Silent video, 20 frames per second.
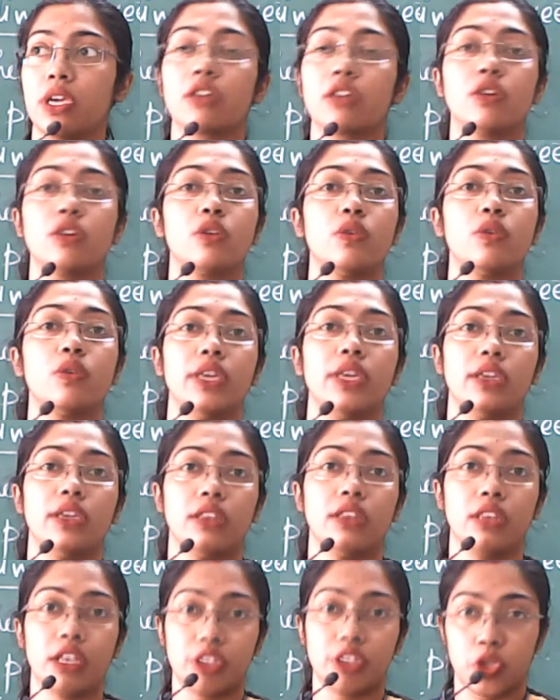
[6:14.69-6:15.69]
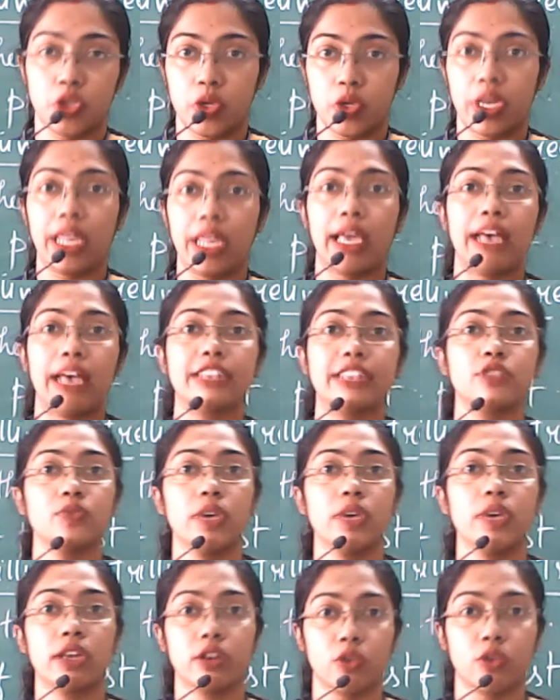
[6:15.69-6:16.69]
growing industrially, as we are
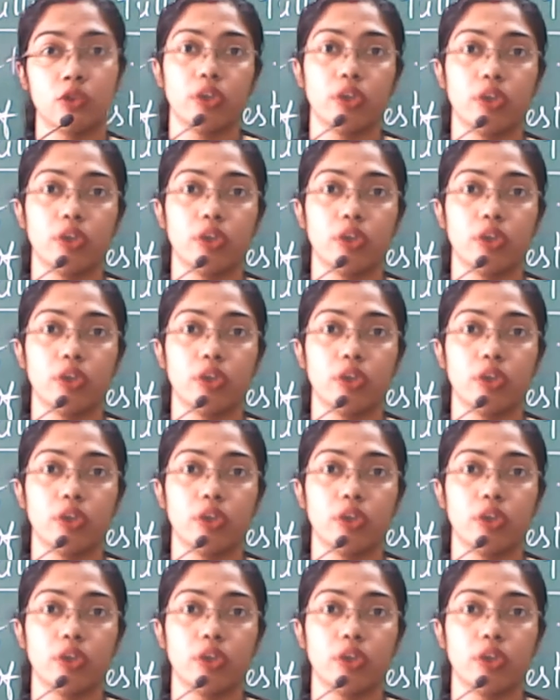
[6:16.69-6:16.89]
growing,